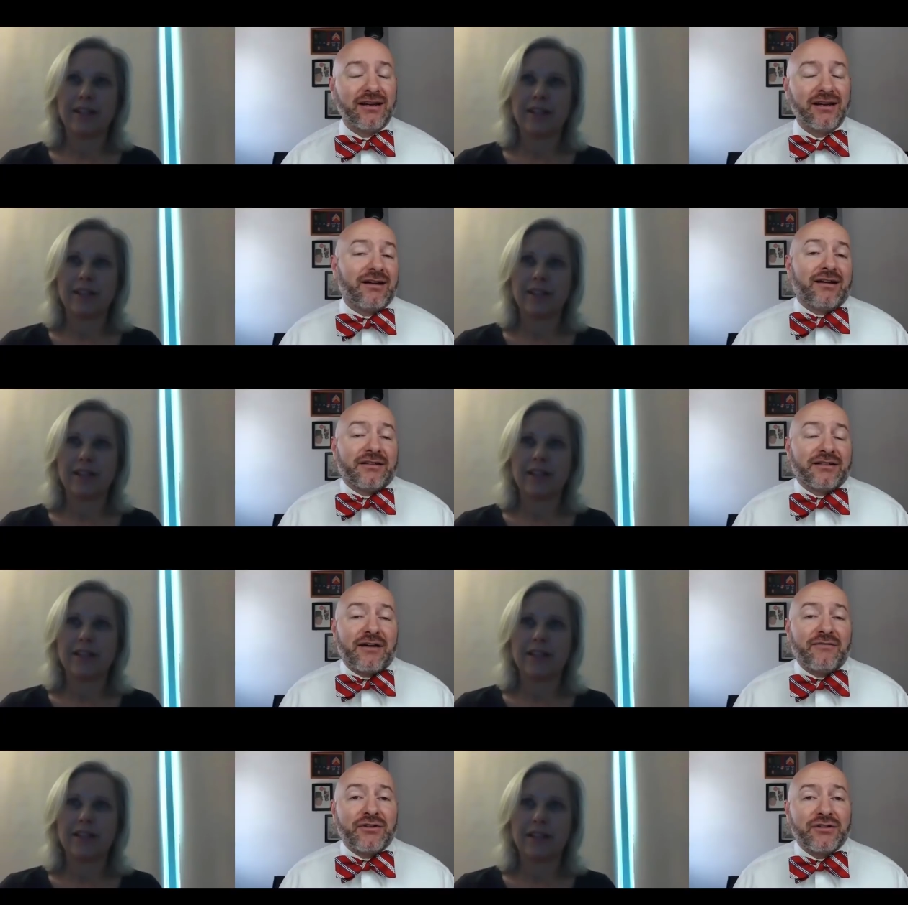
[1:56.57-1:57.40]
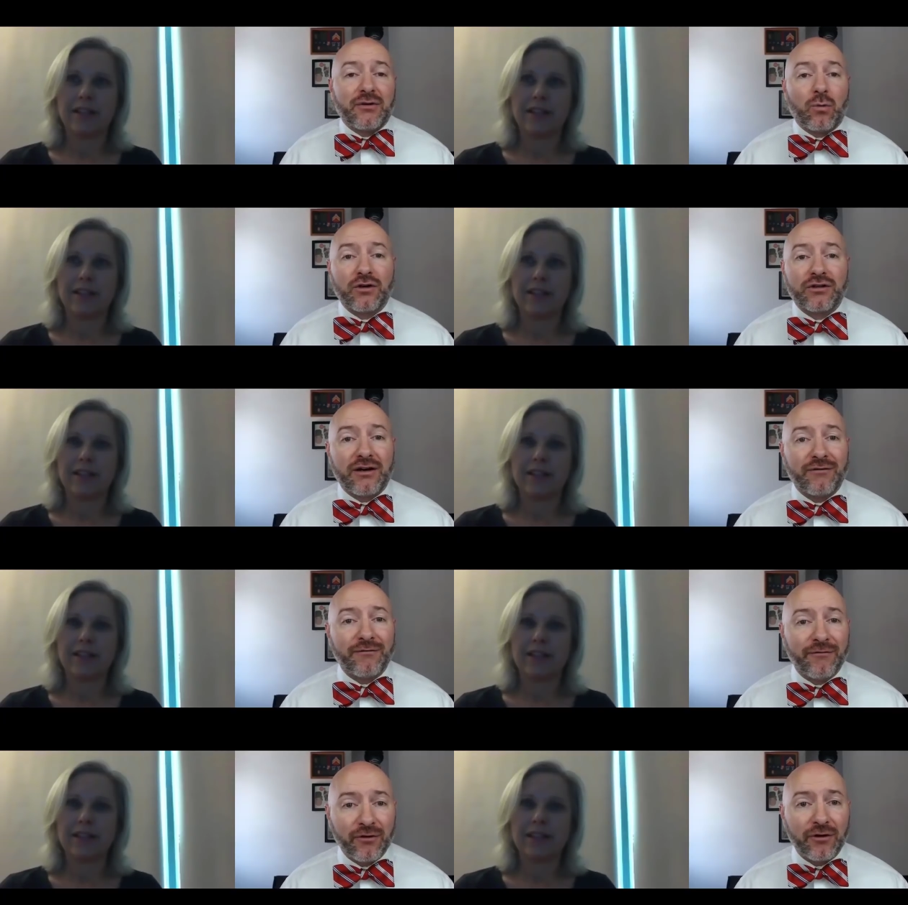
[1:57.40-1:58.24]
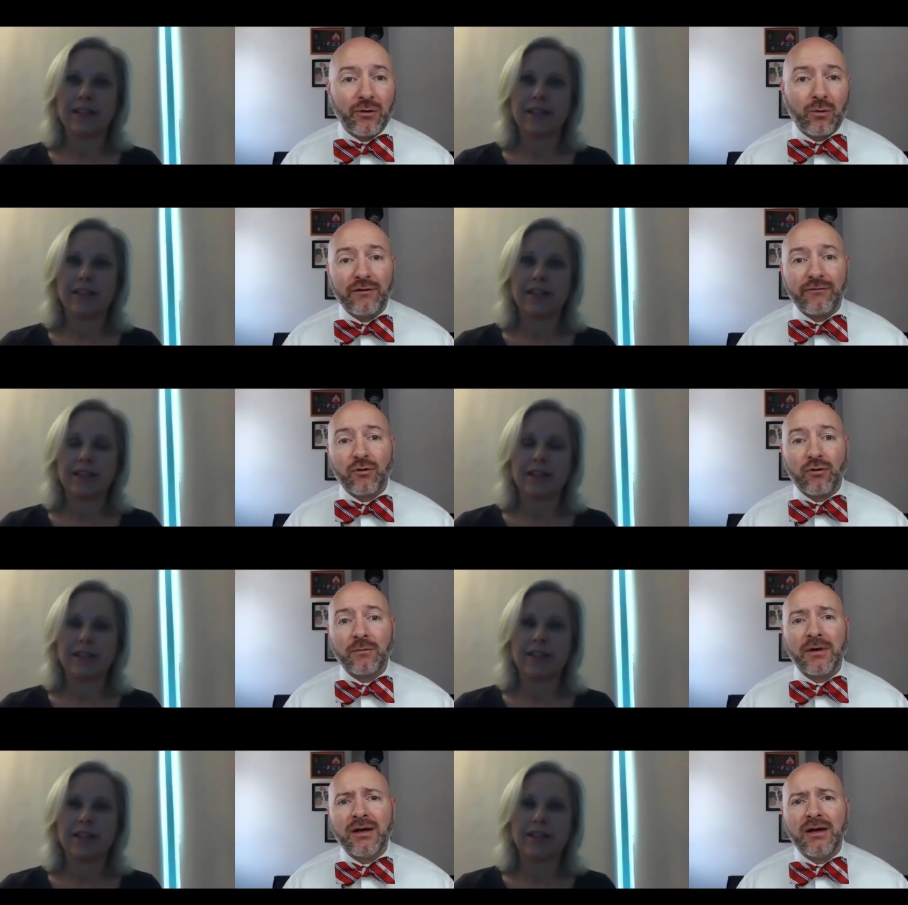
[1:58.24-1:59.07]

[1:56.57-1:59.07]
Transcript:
Speaker 1: and it's obviously worked out very well for him.